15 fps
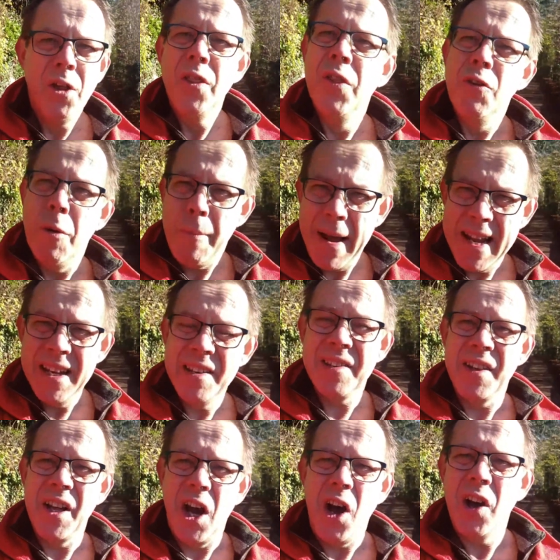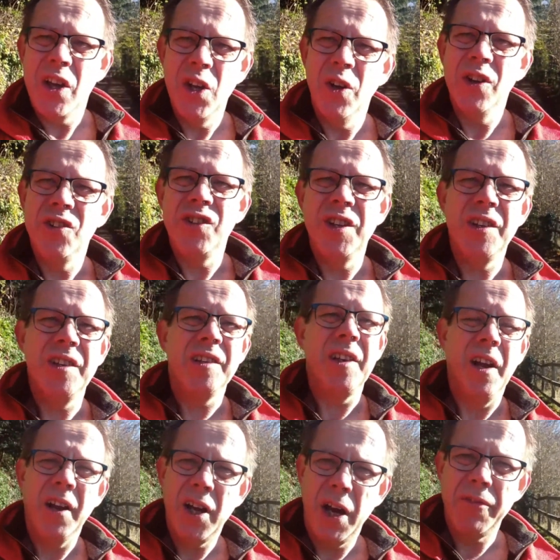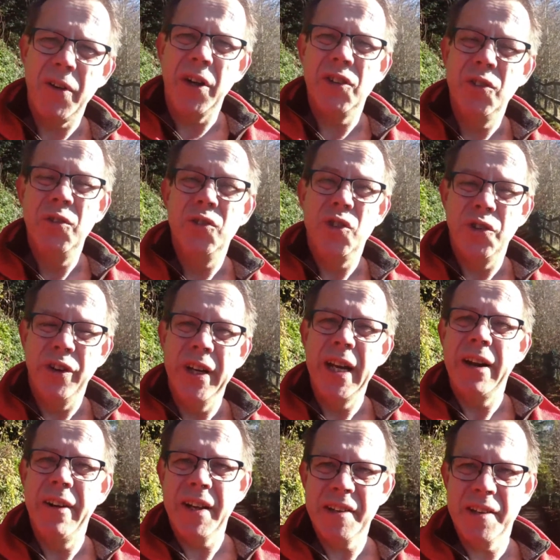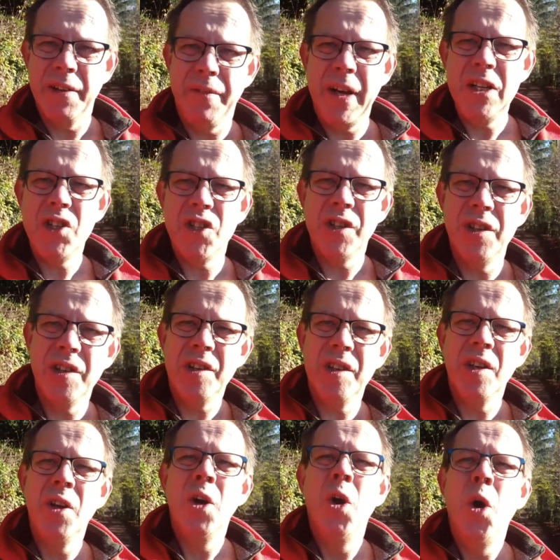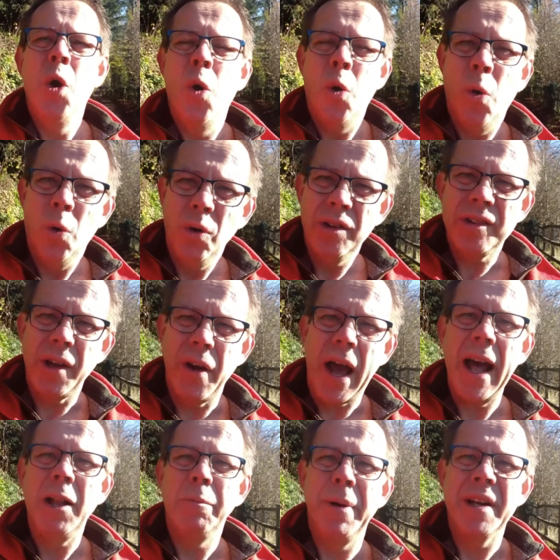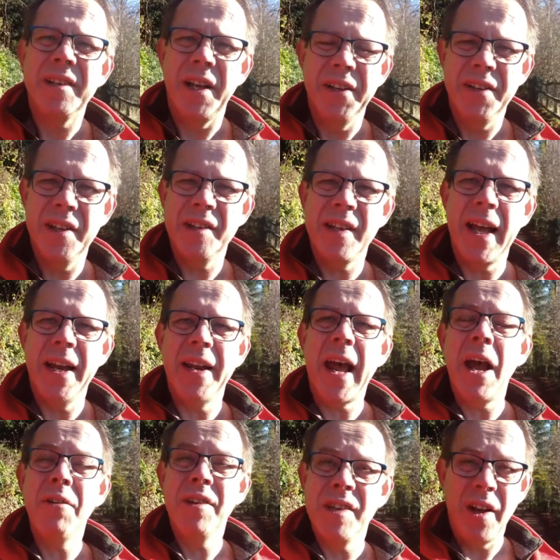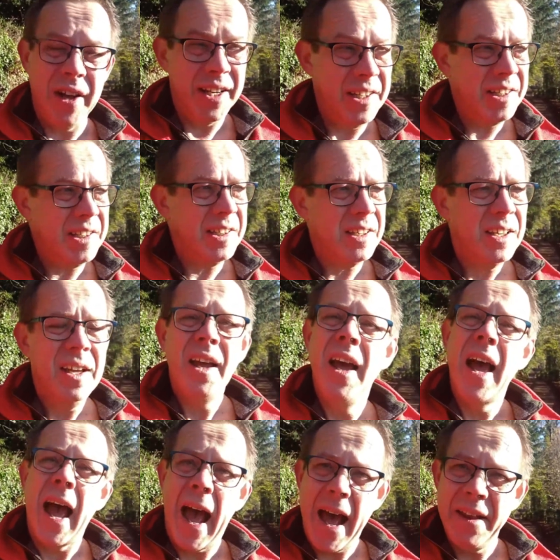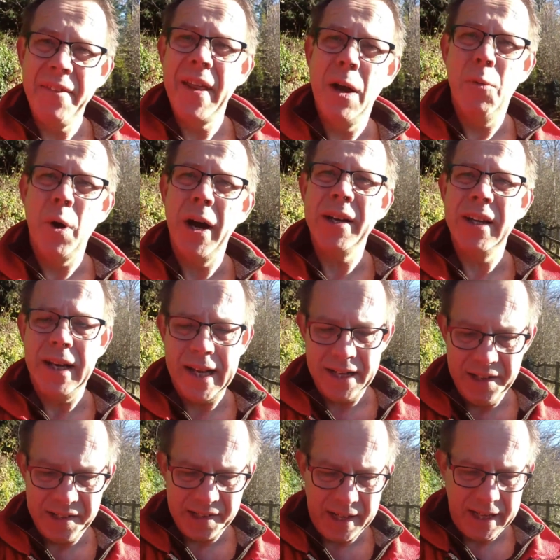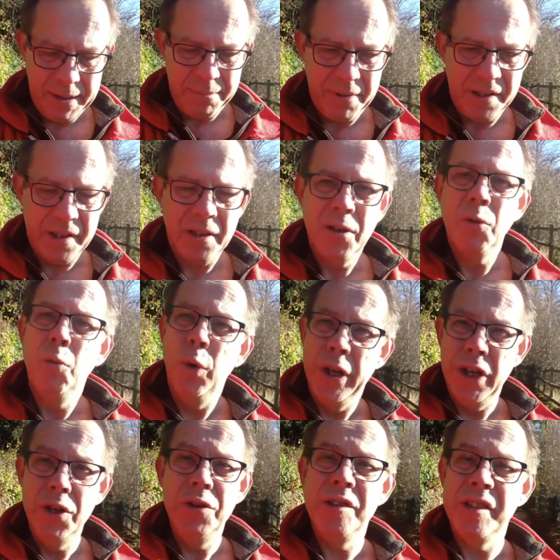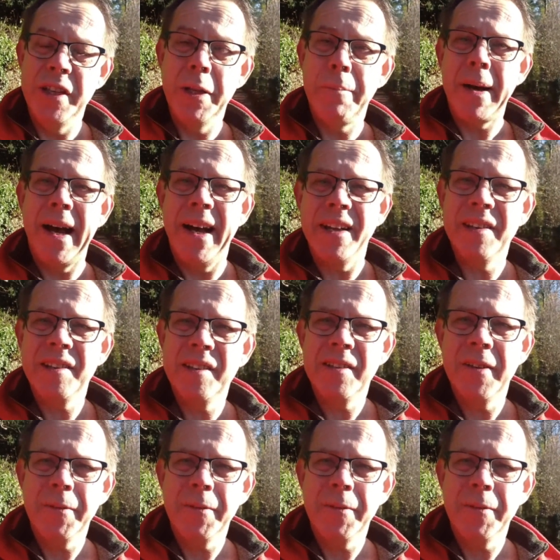The remains that archaeologists uncover during their excavations also help us understand how sites and their wider landscapes were used in the past.